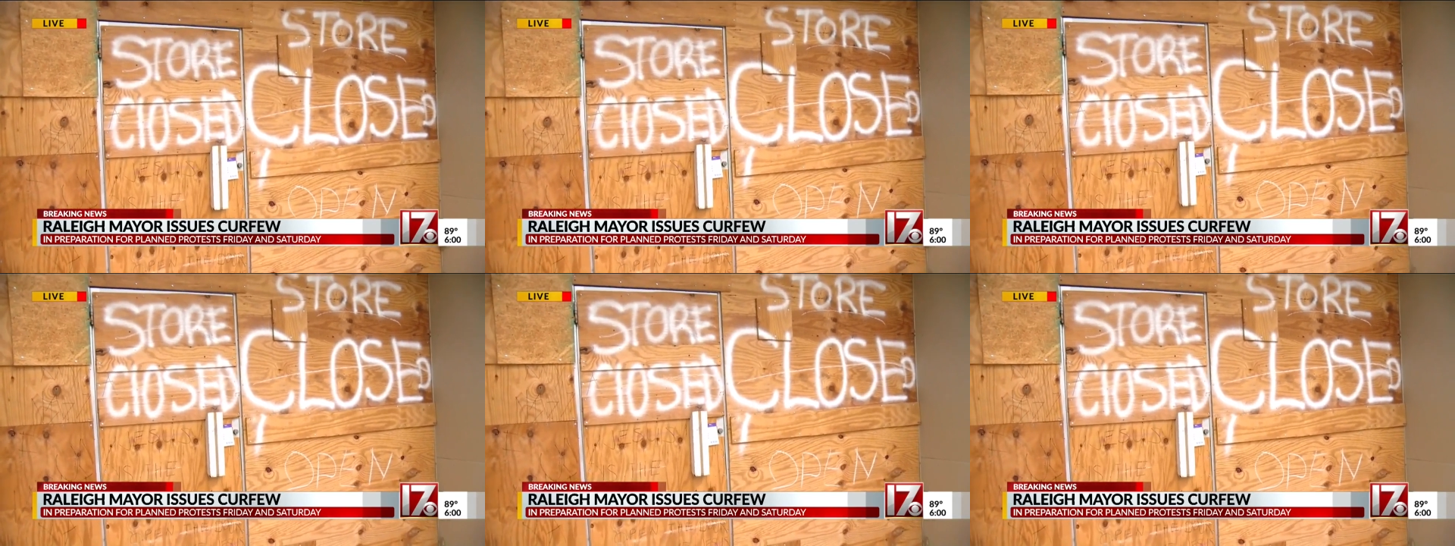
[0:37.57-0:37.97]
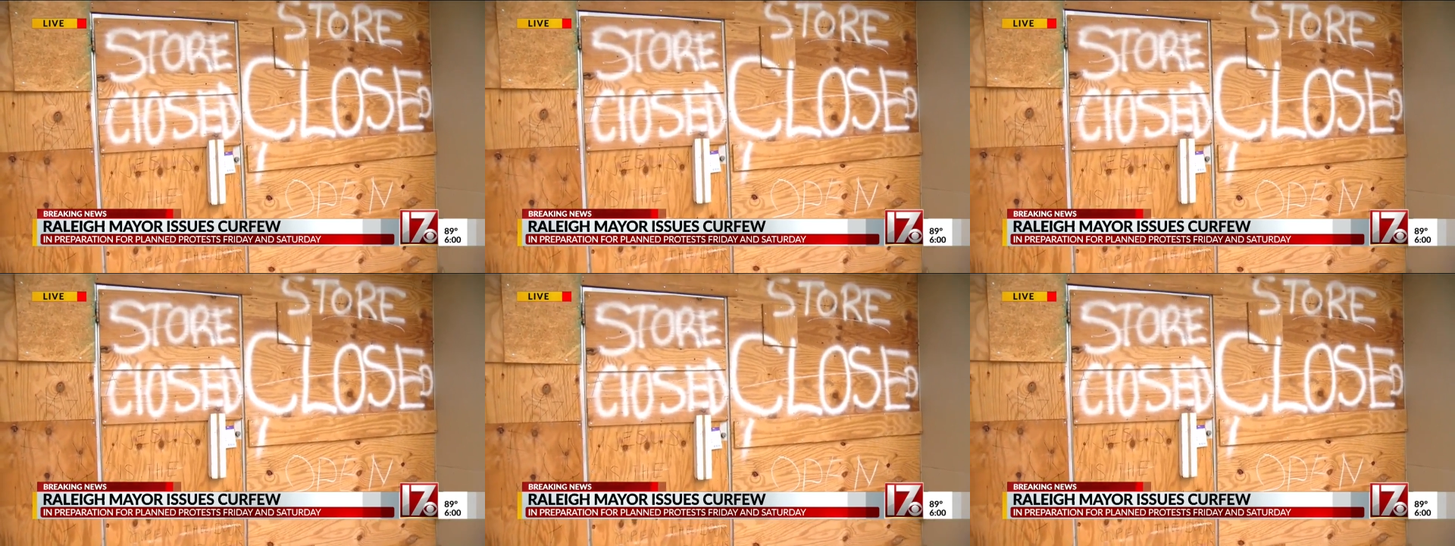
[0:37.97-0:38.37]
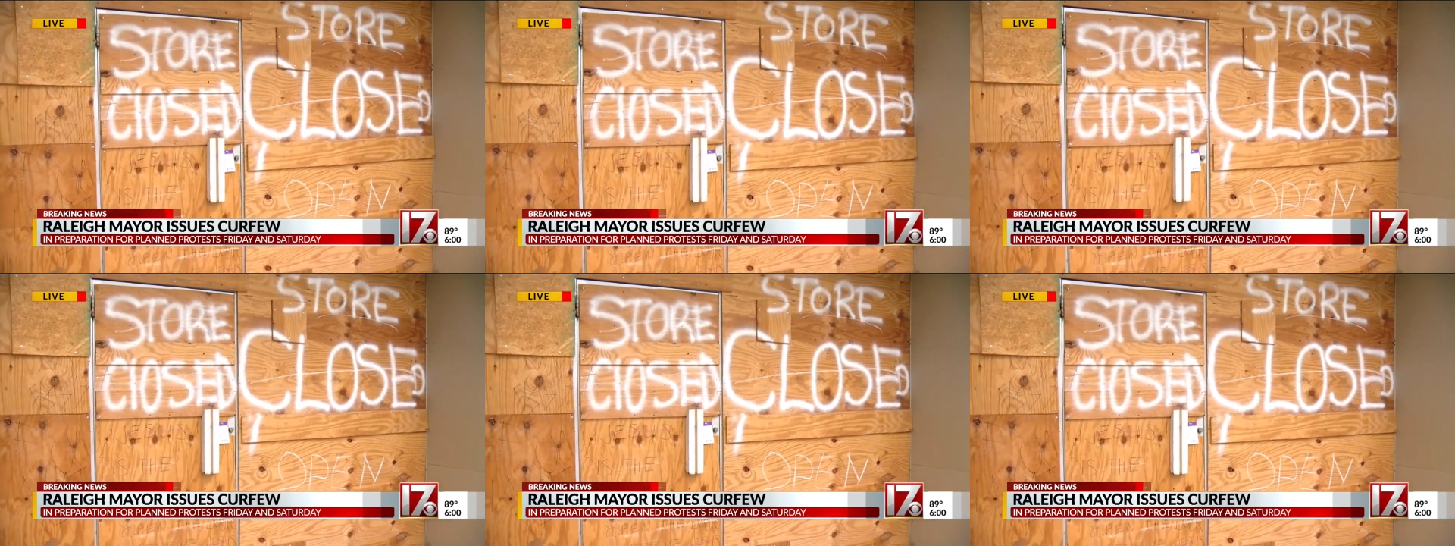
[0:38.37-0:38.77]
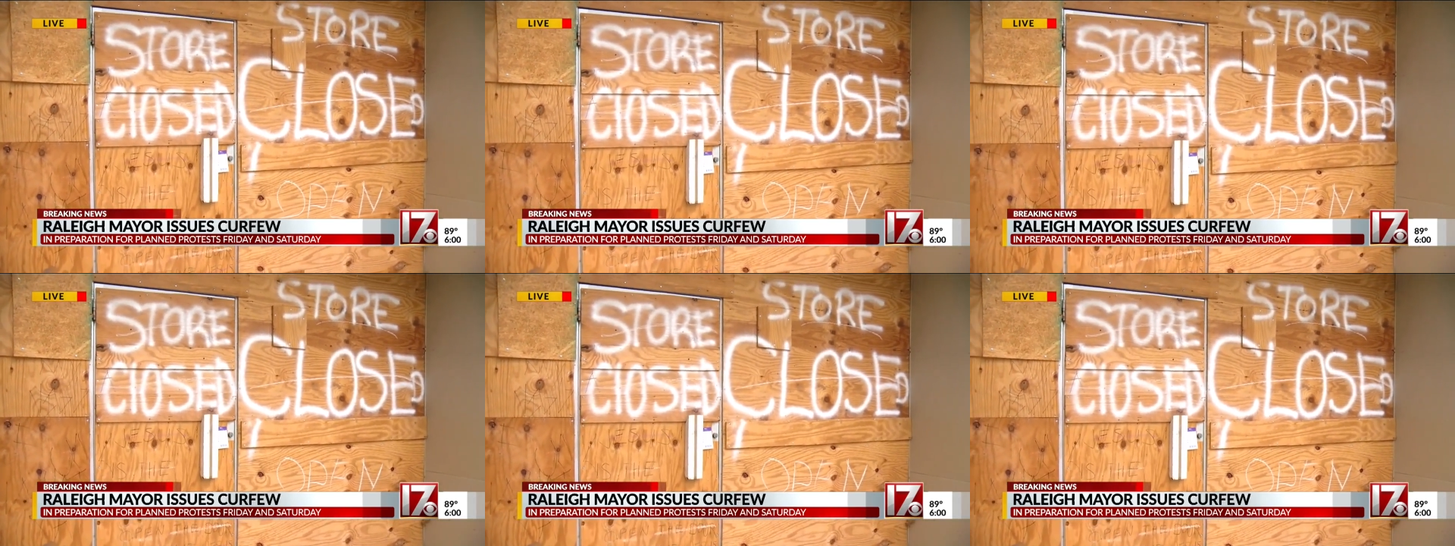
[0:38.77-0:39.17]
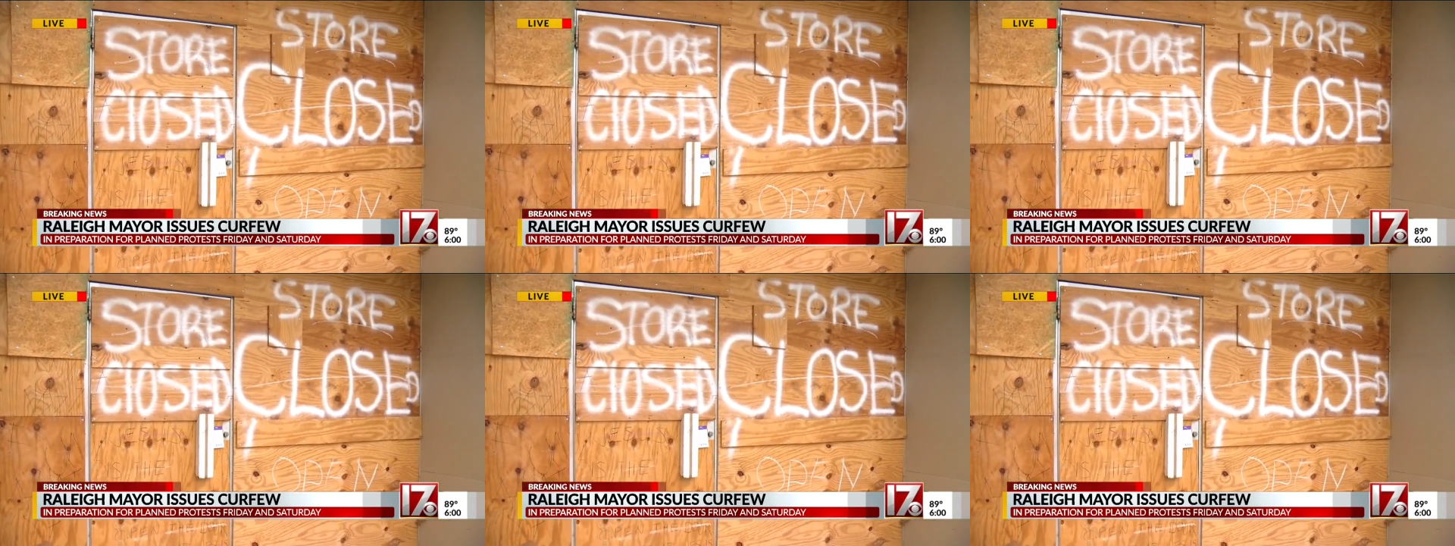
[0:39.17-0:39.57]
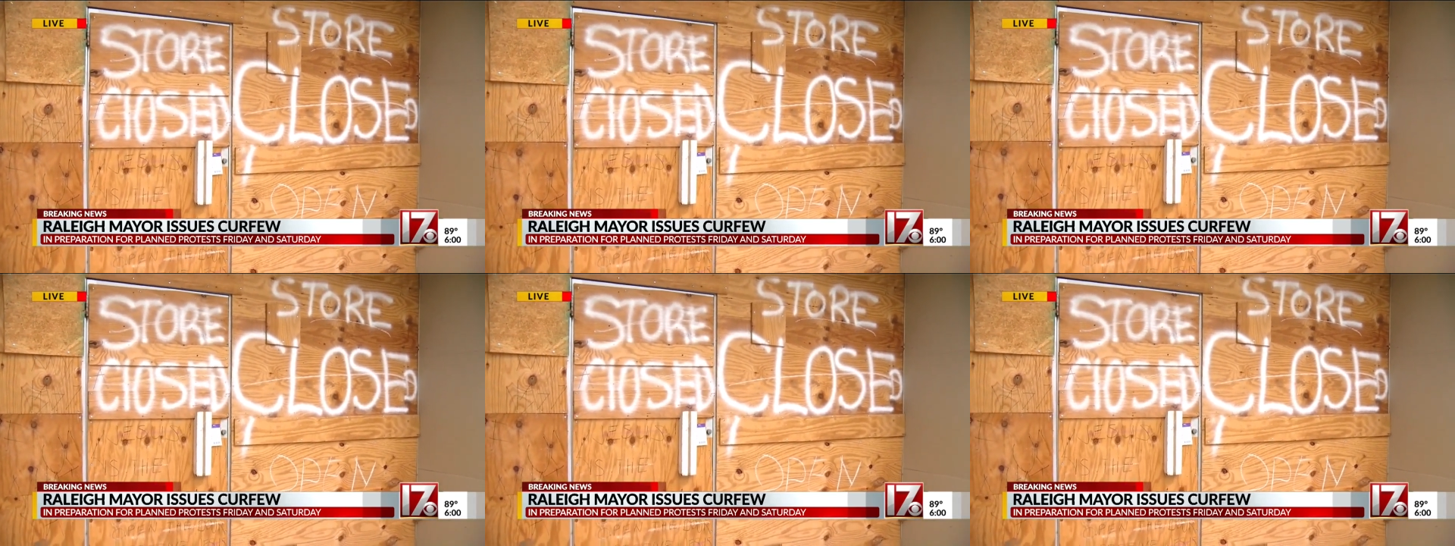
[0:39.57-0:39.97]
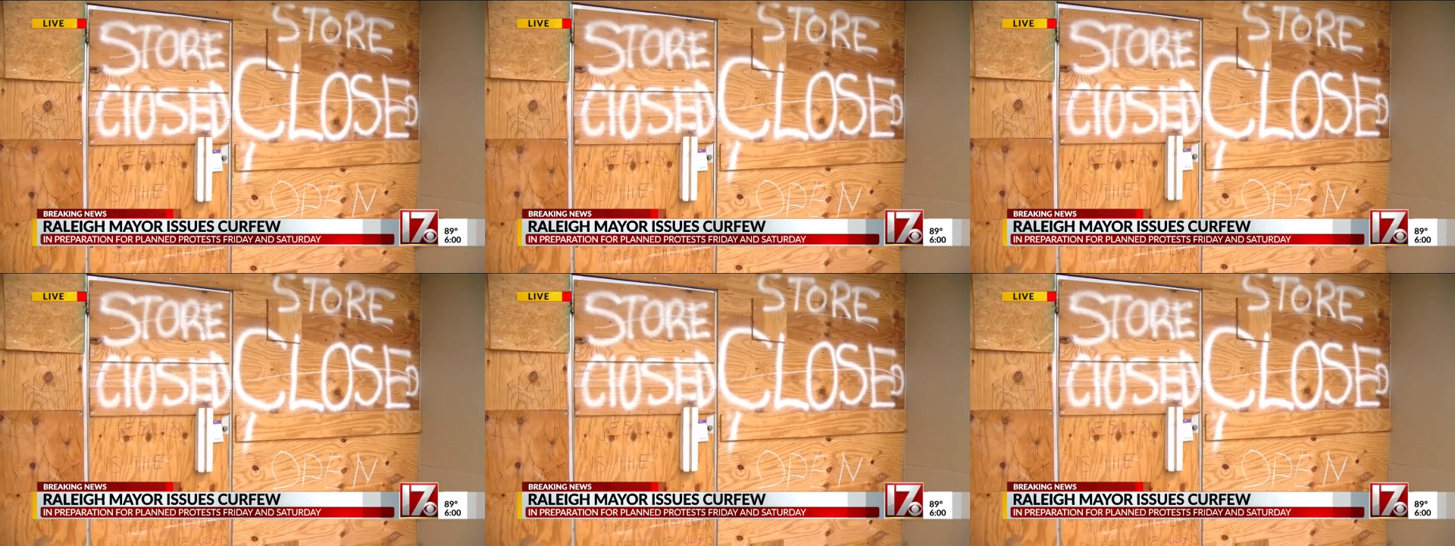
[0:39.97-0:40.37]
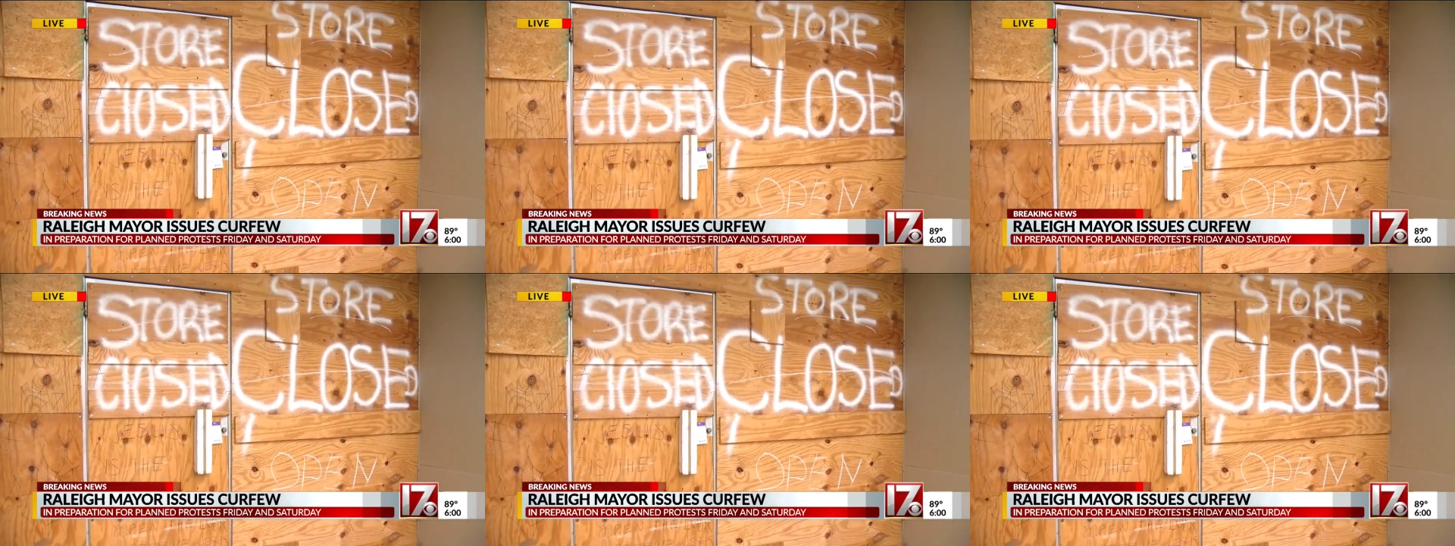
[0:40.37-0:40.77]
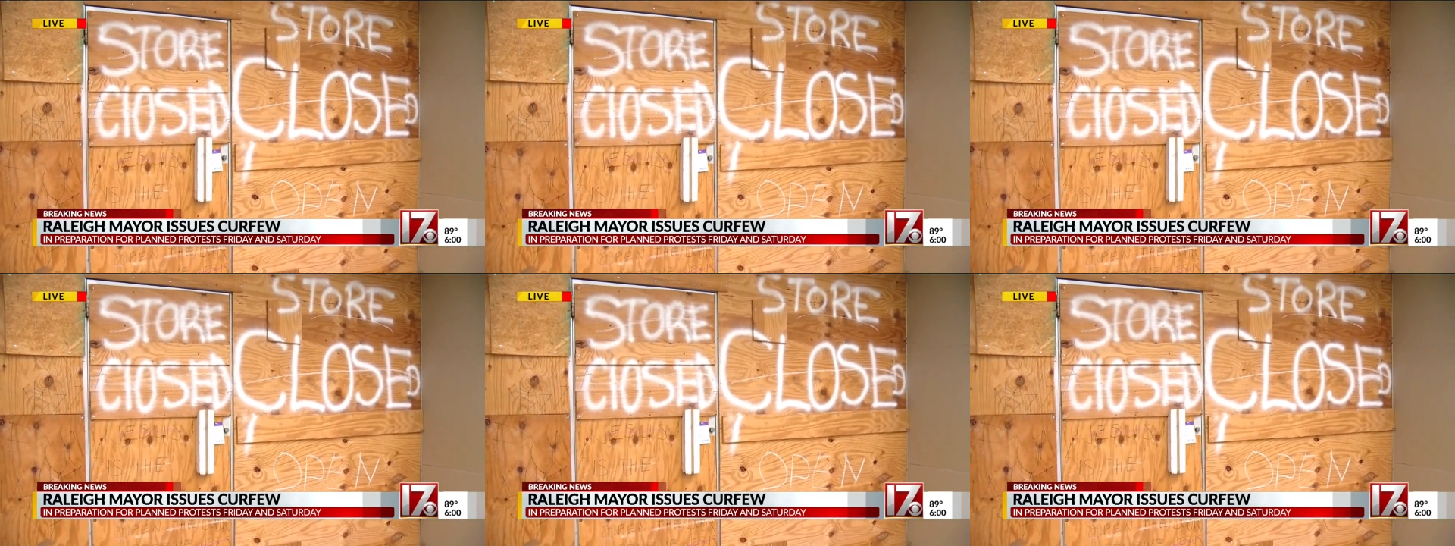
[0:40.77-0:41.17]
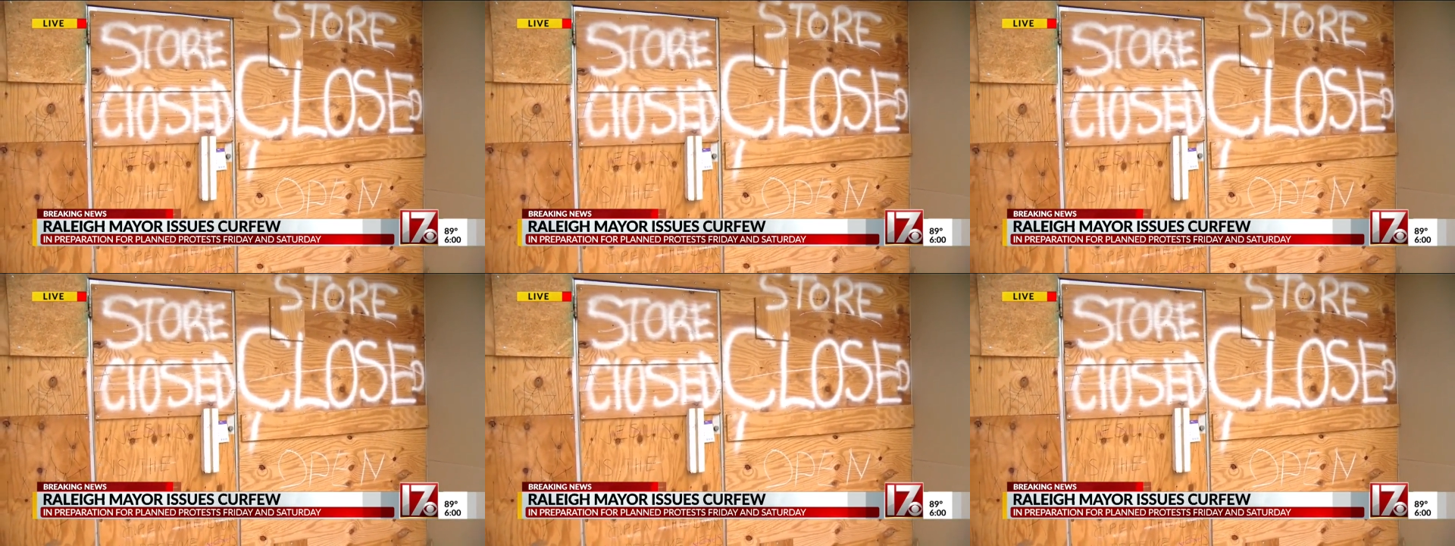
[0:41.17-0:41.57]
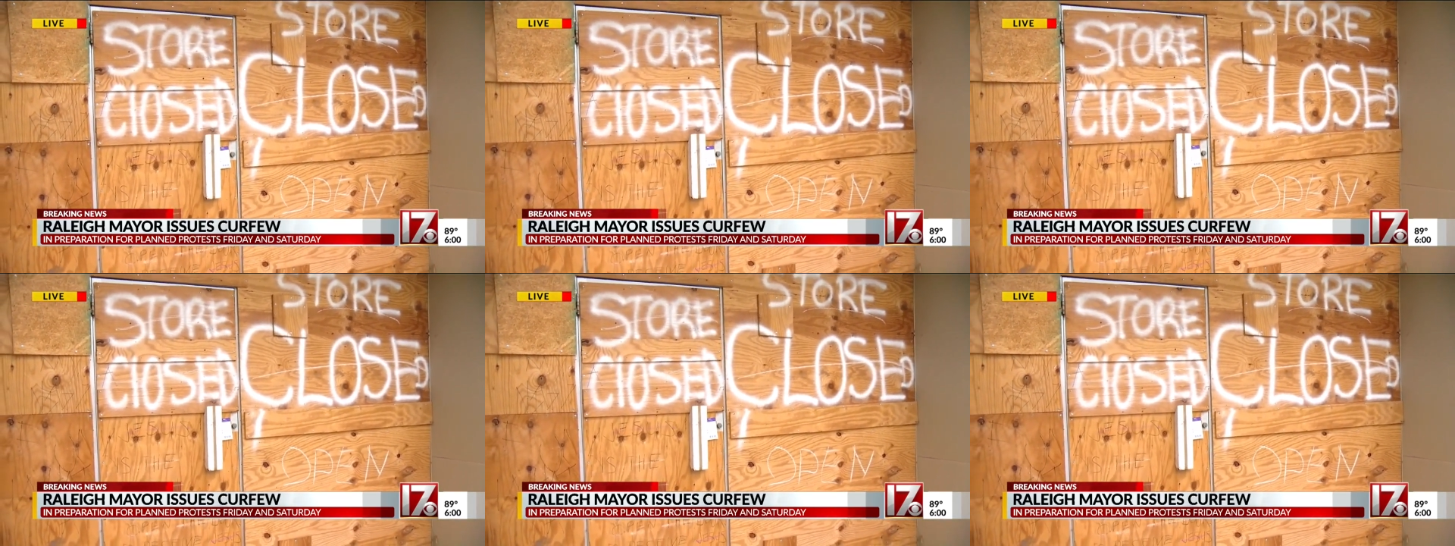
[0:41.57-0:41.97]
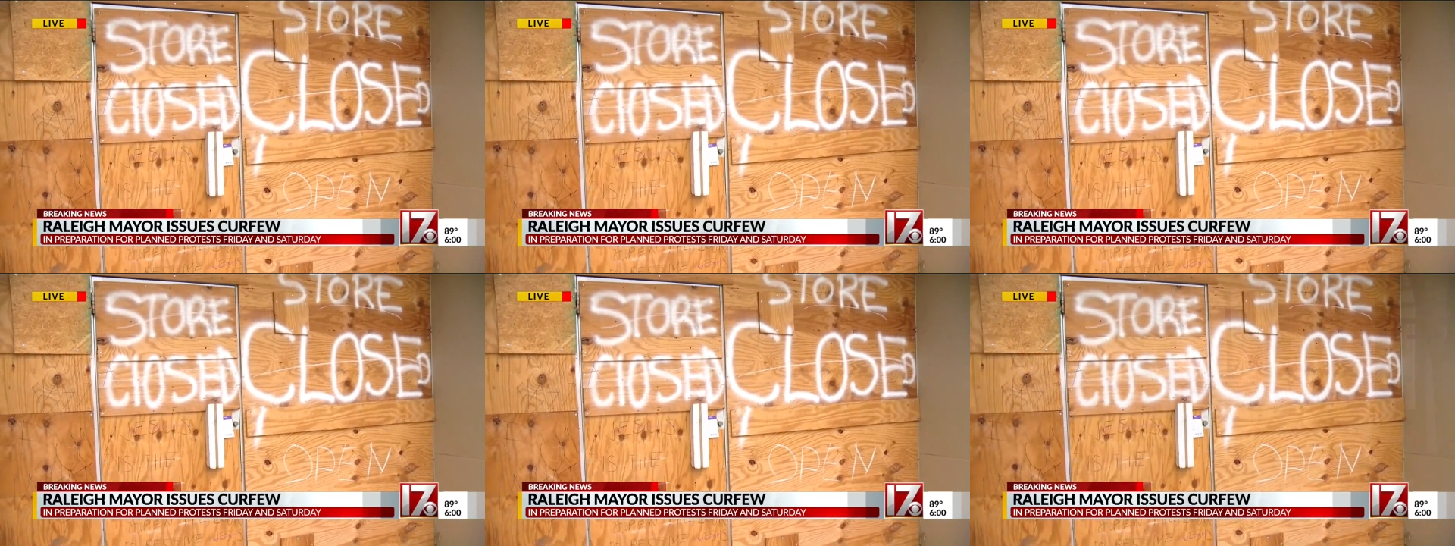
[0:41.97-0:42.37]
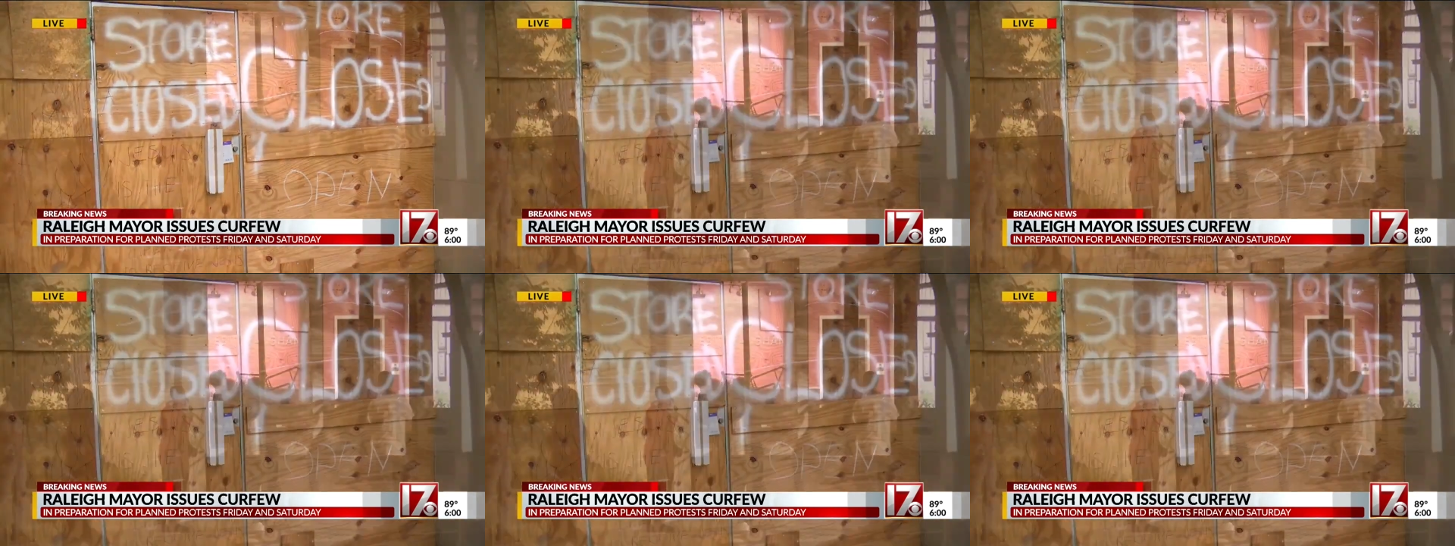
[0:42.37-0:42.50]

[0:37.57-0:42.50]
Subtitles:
Nobody's mouth can be seen.